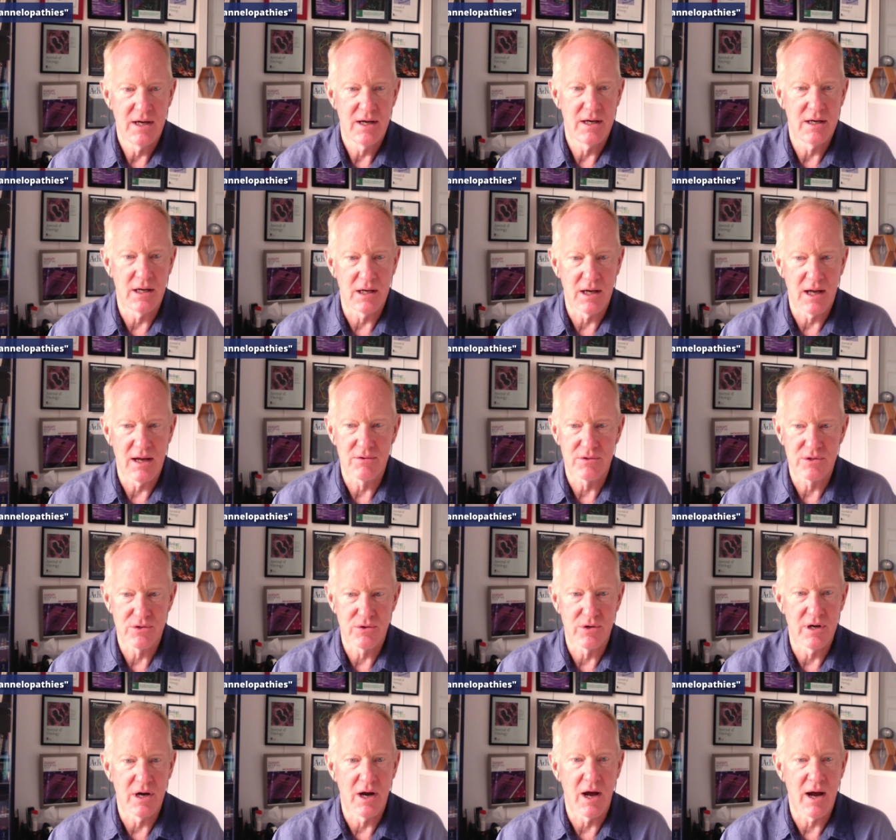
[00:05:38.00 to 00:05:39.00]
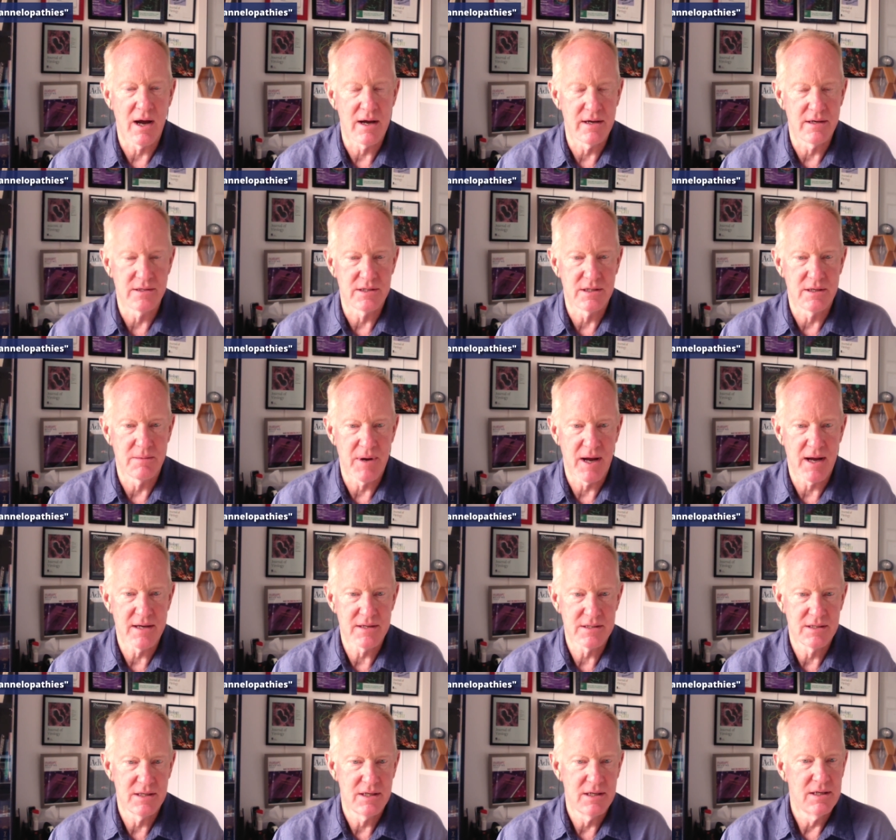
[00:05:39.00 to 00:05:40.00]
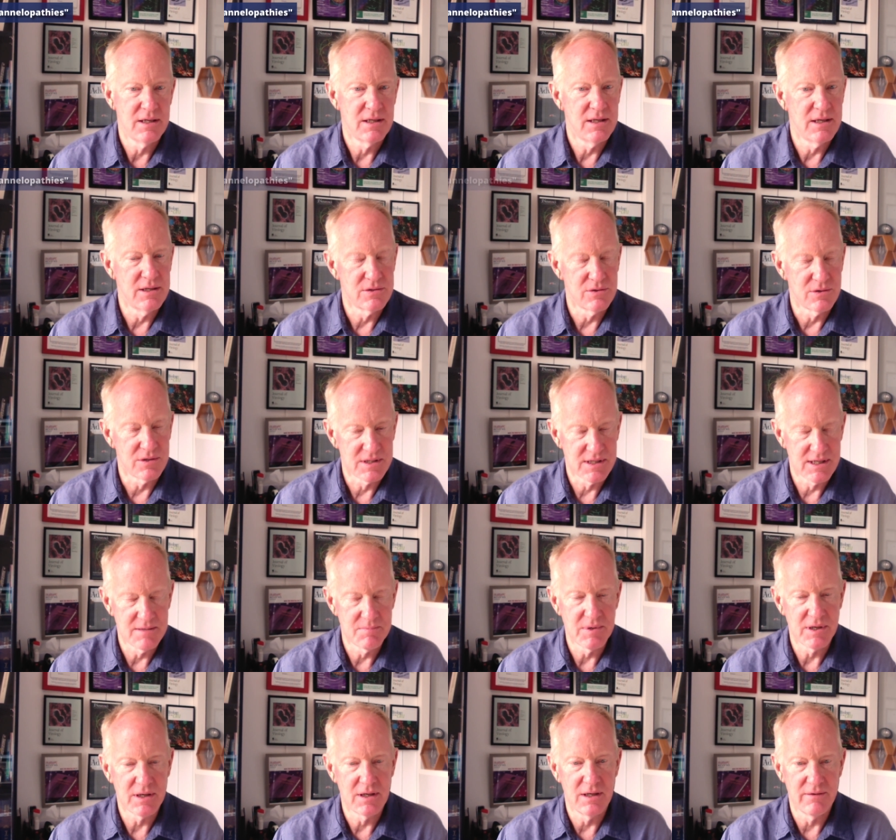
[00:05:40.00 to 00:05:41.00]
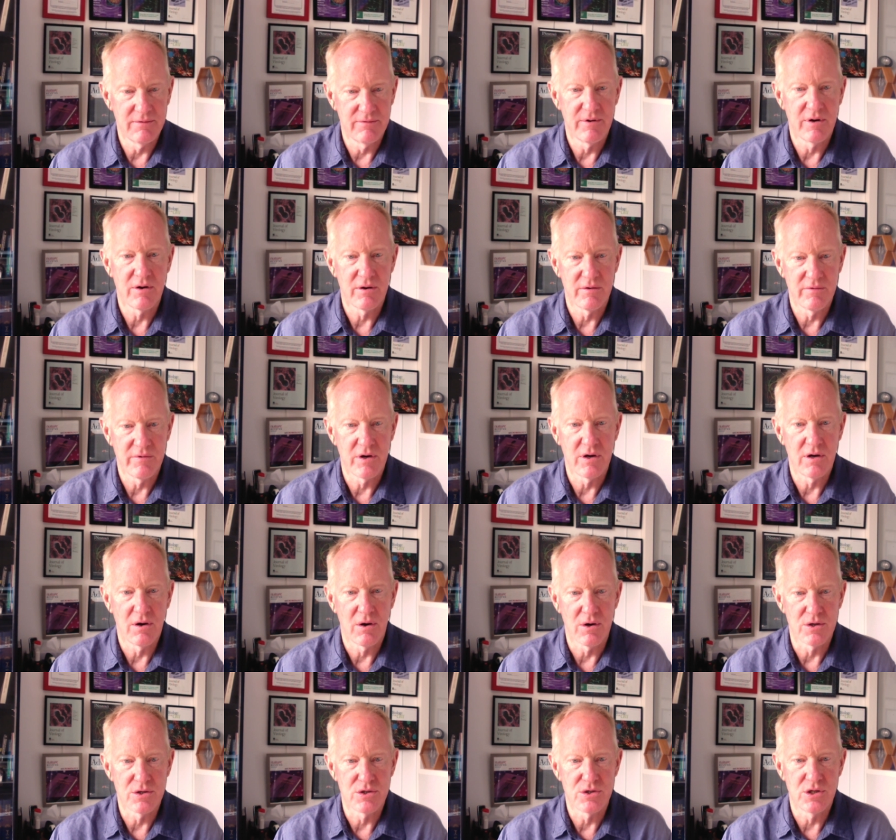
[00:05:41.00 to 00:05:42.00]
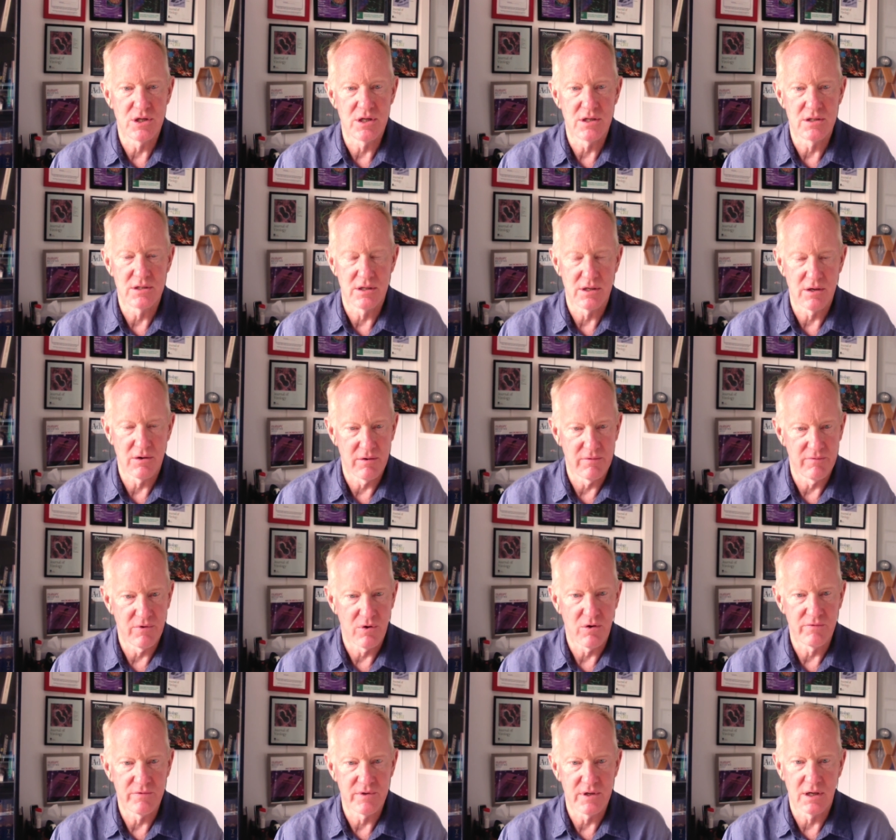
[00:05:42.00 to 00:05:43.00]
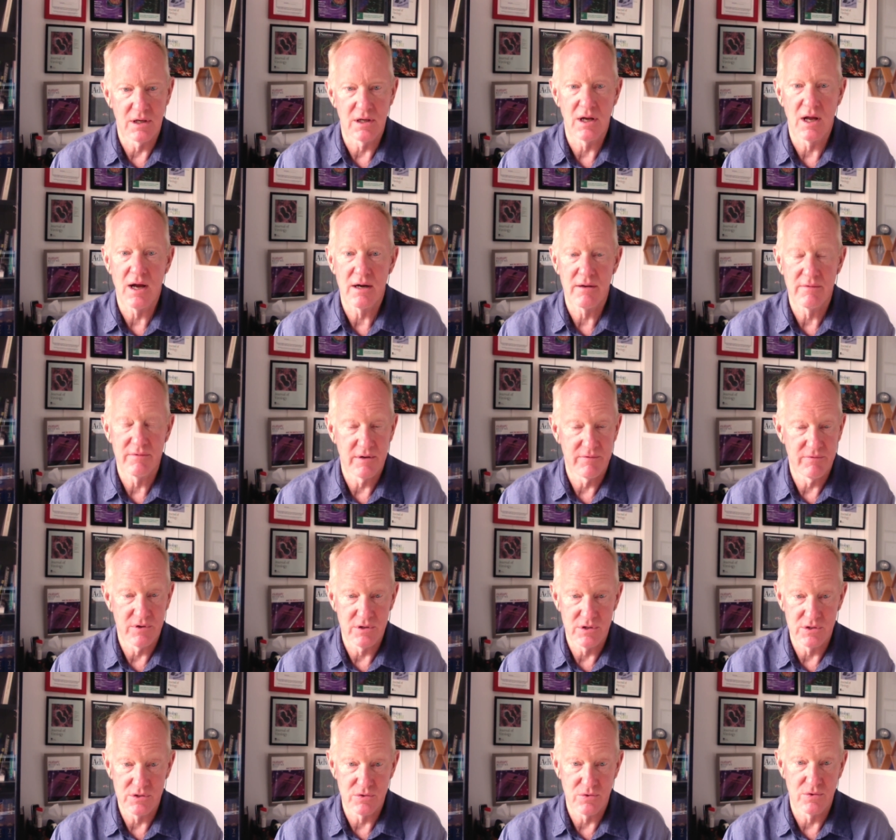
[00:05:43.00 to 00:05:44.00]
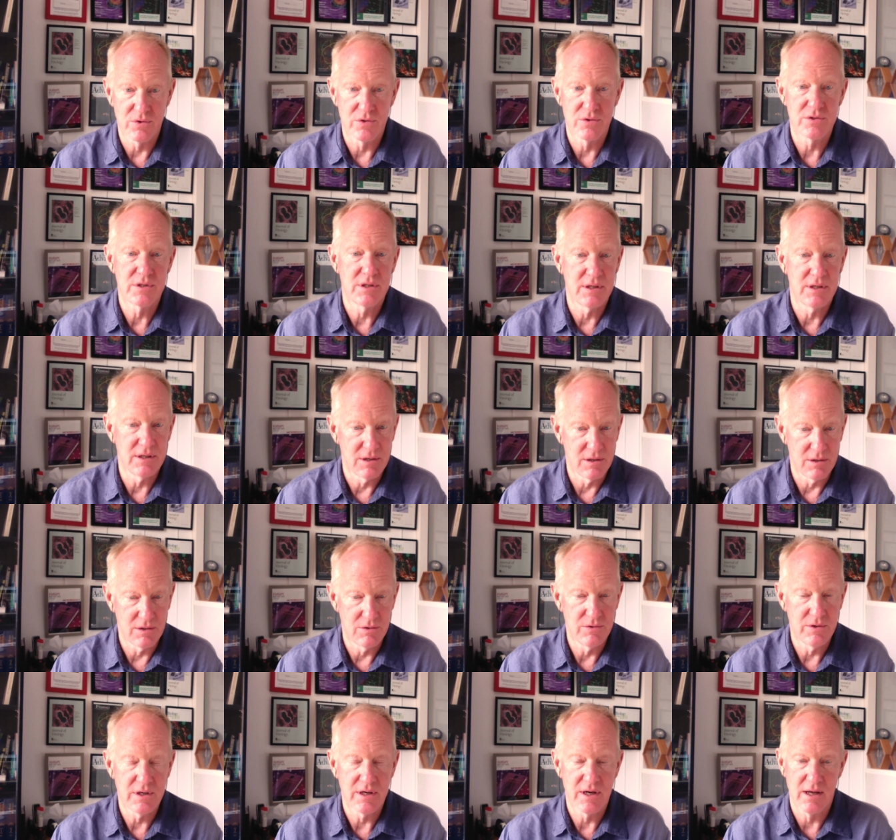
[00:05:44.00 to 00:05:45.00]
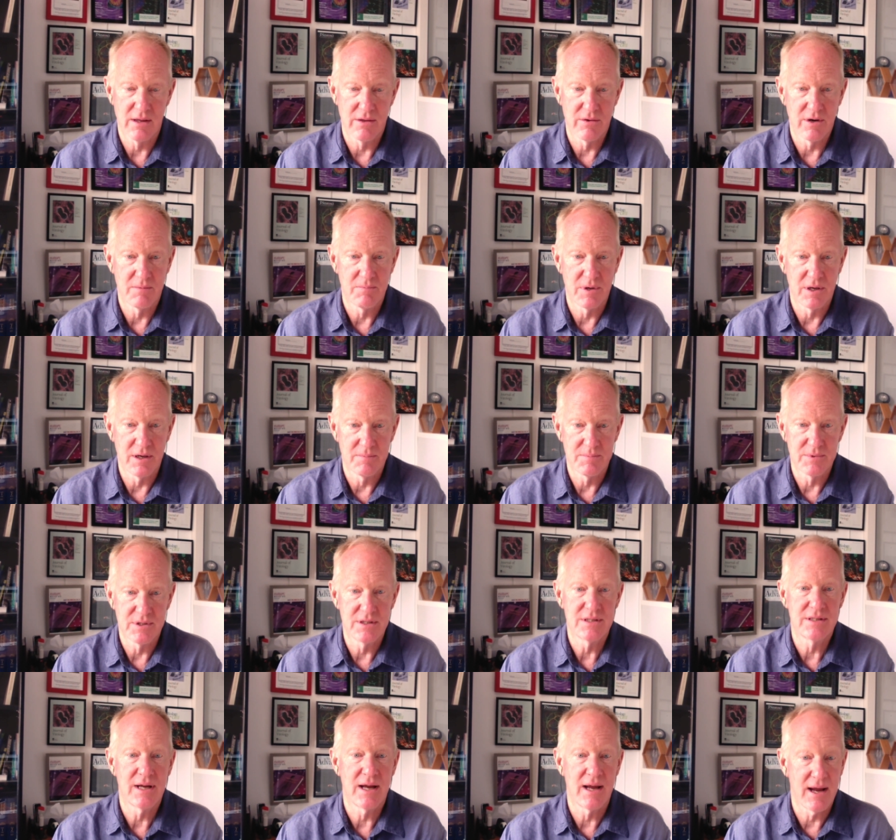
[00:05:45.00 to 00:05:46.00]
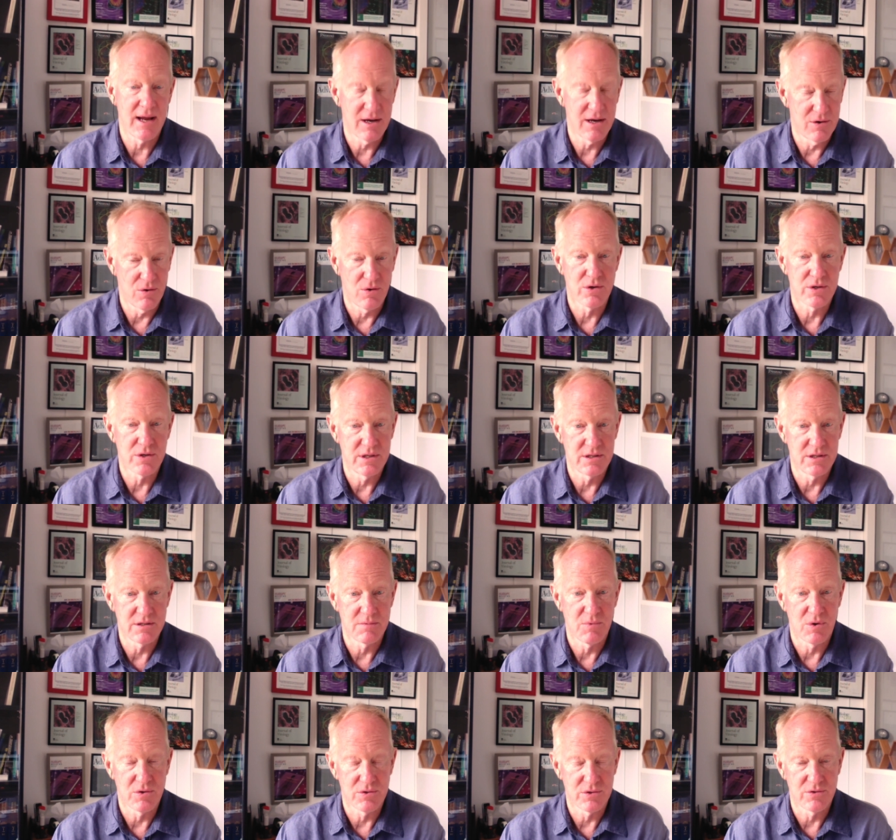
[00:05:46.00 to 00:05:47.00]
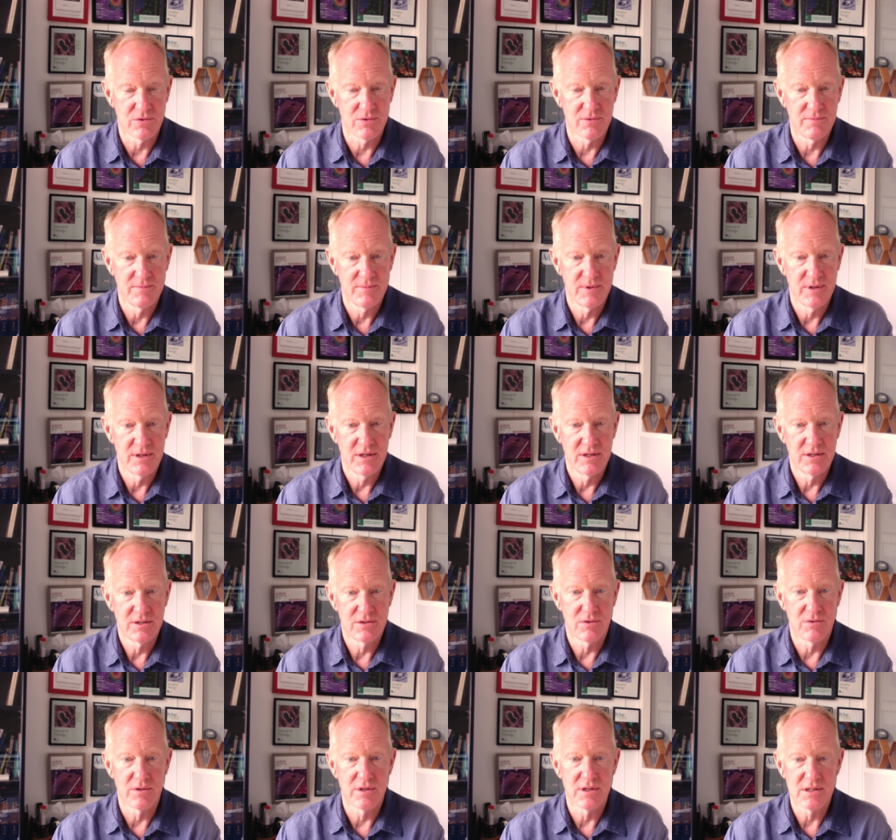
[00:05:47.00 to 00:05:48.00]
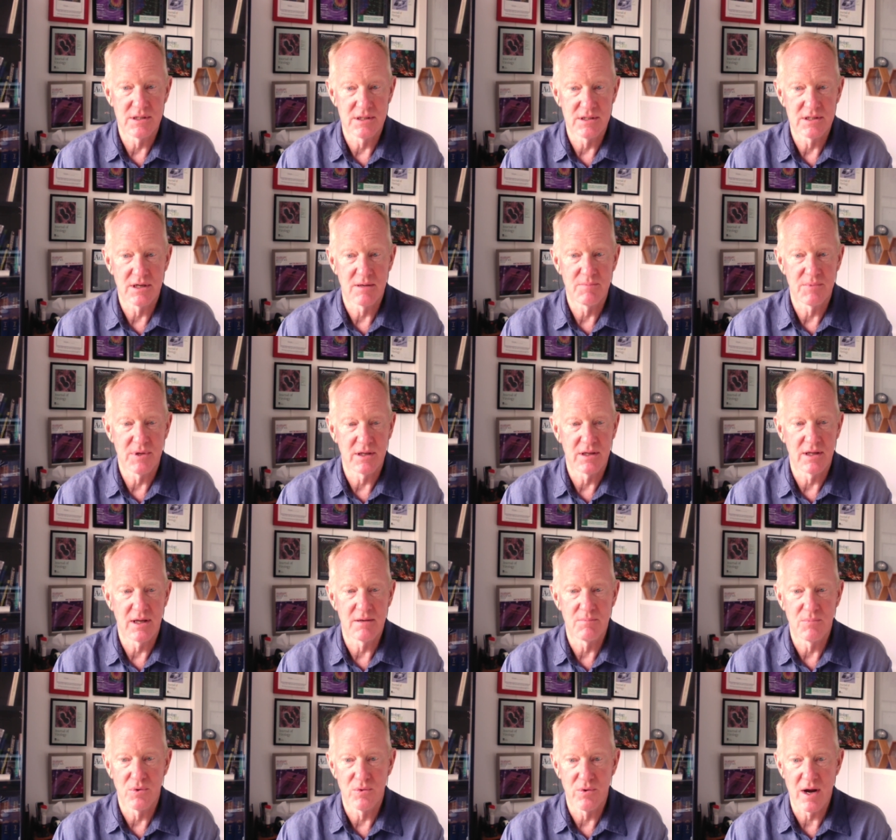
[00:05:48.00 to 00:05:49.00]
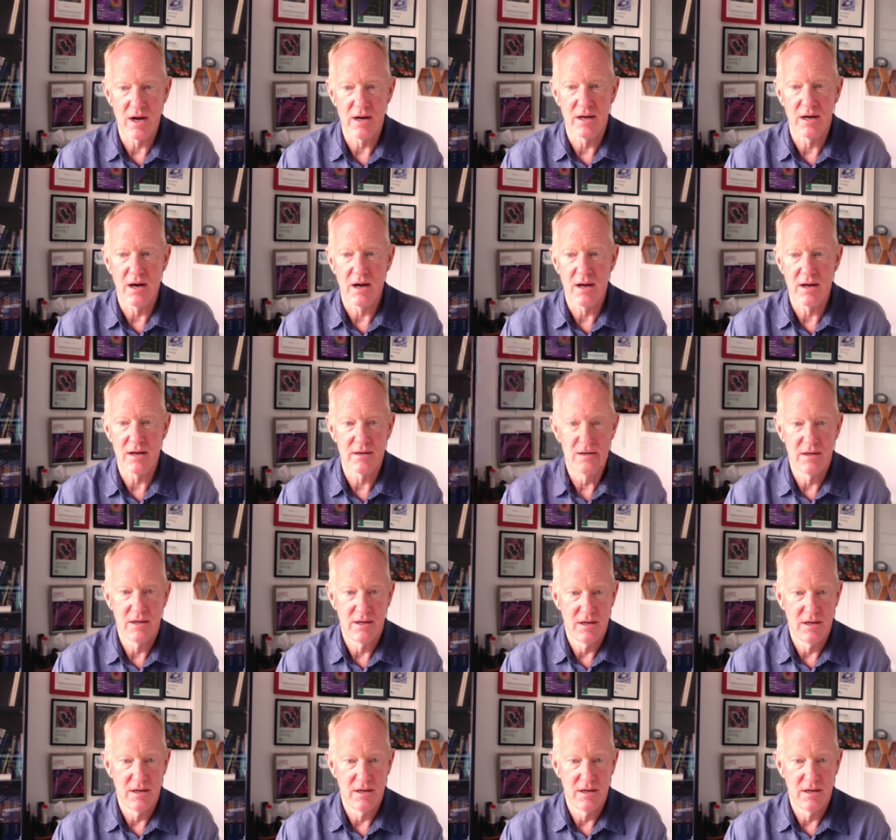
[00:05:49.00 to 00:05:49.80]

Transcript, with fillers: and allow certain ions to pass. These are typically very, very large genes and they're involved in a lot of different disorders, including other epilepsies and autism also. So this is something that Moran and I